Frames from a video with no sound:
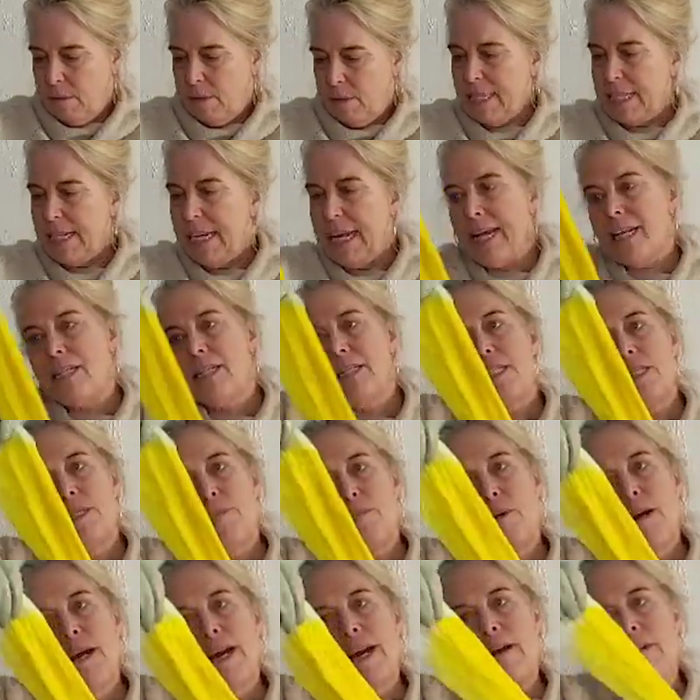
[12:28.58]
Once again,
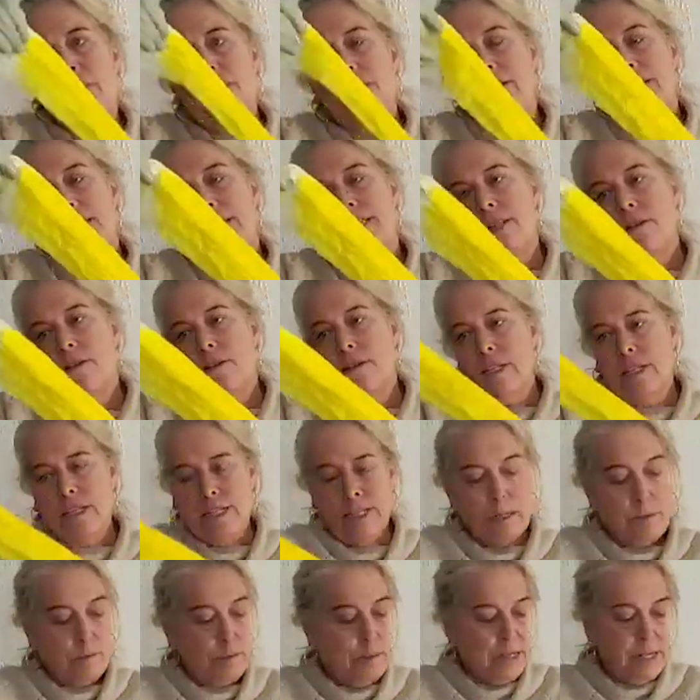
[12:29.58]
spread out your silk a
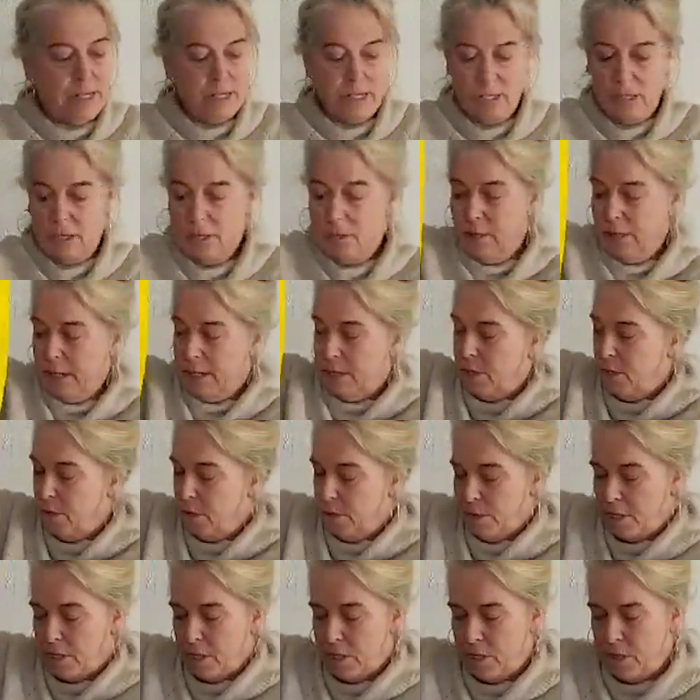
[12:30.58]
little bit so you don't get
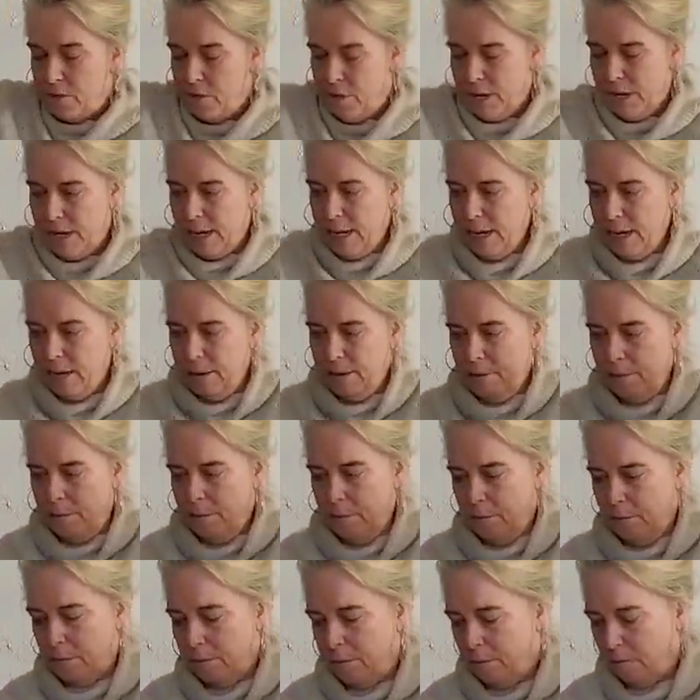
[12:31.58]
too much streaking.
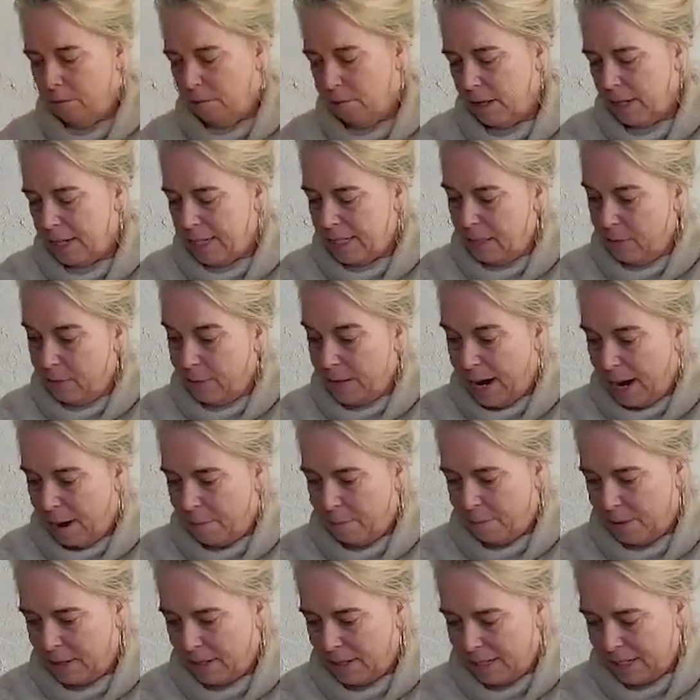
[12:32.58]
Let's see what
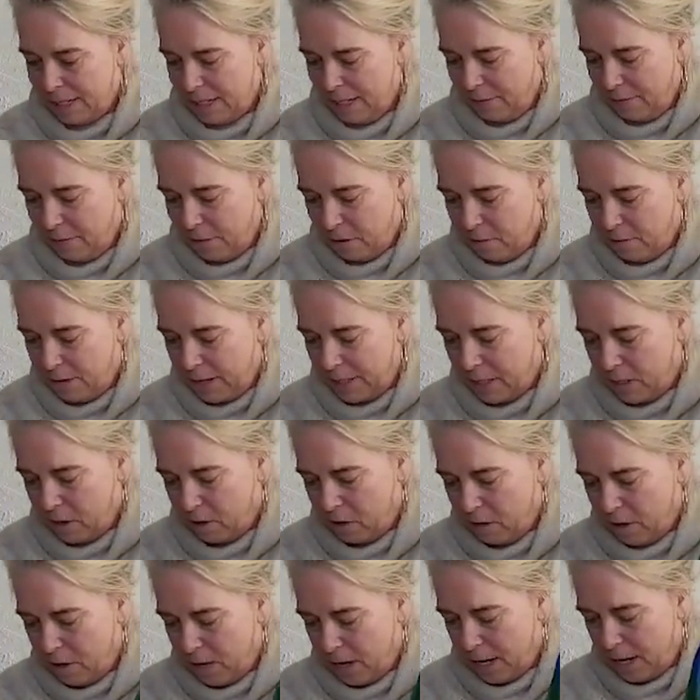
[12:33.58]
happens. Let's see if our red's
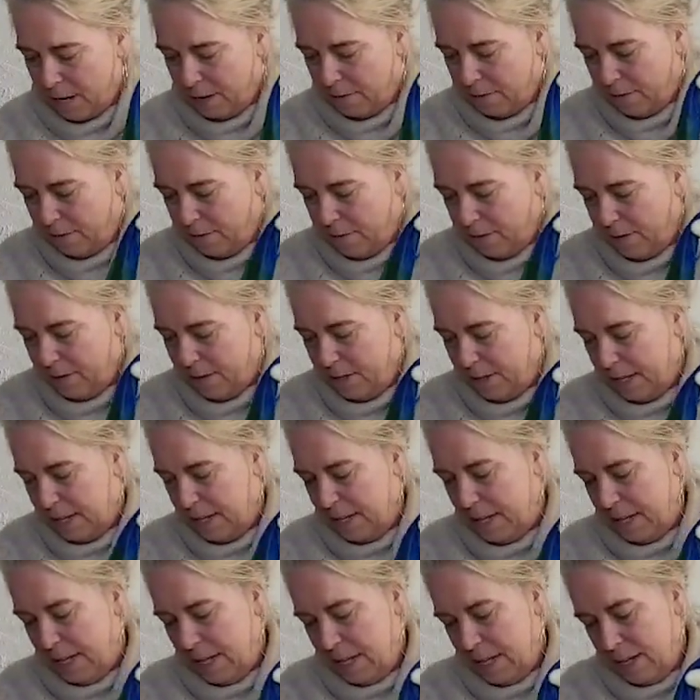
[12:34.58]
strong enough.
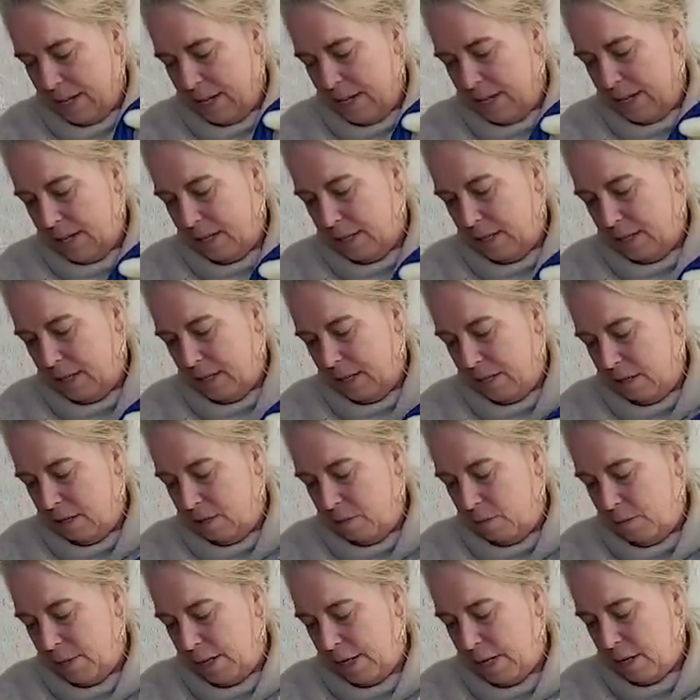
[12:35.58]

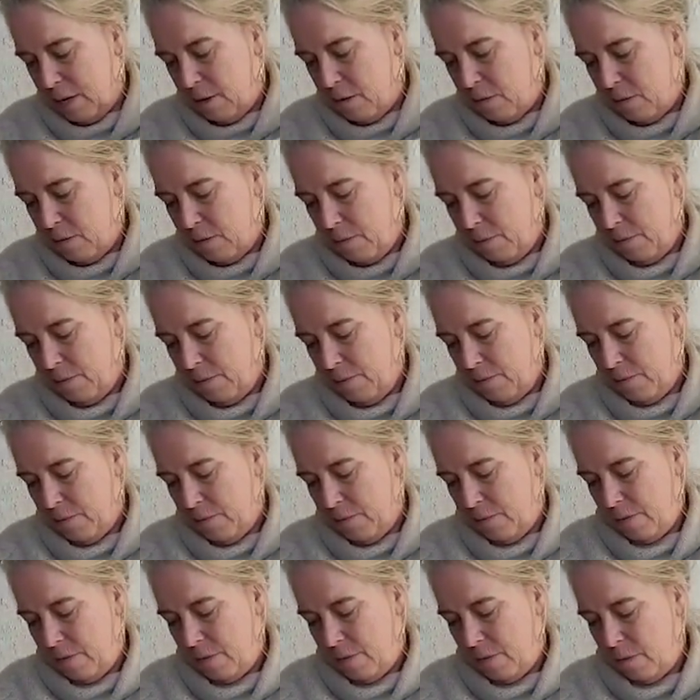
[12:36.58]
Here we go.
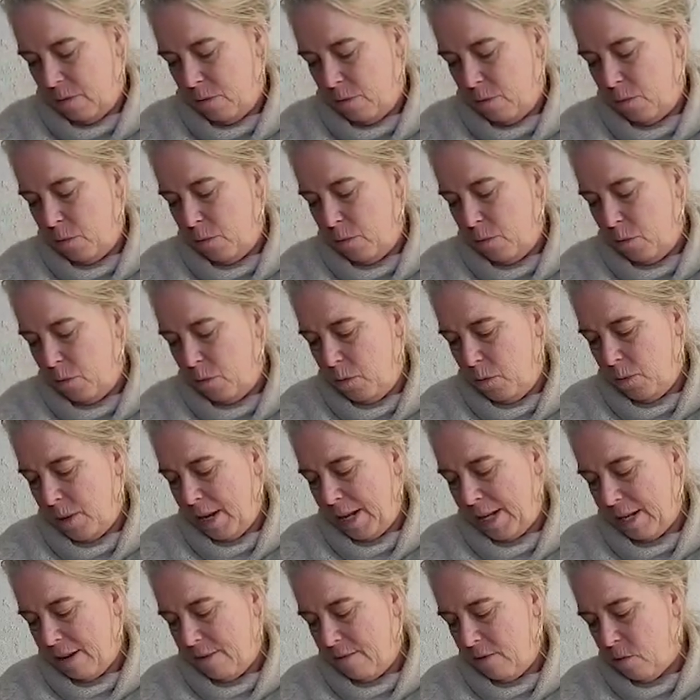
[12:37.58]
Ooh,
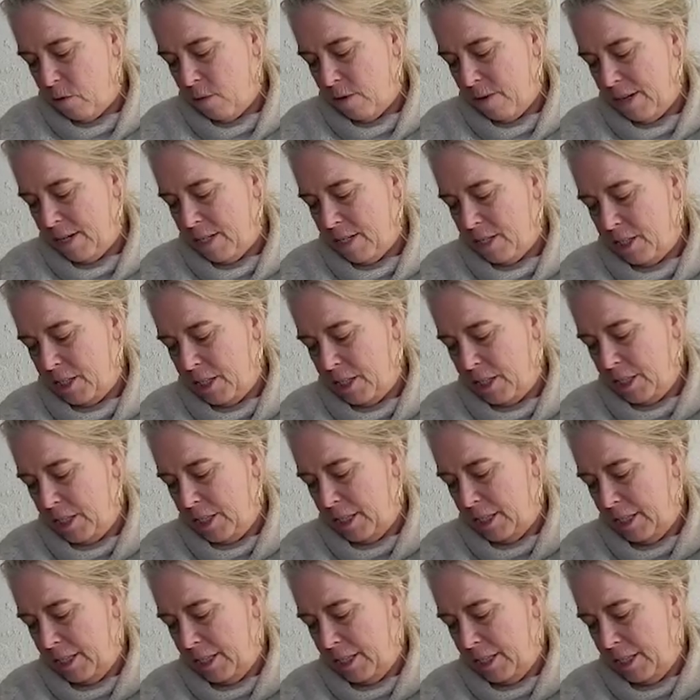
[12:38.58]
I love orange.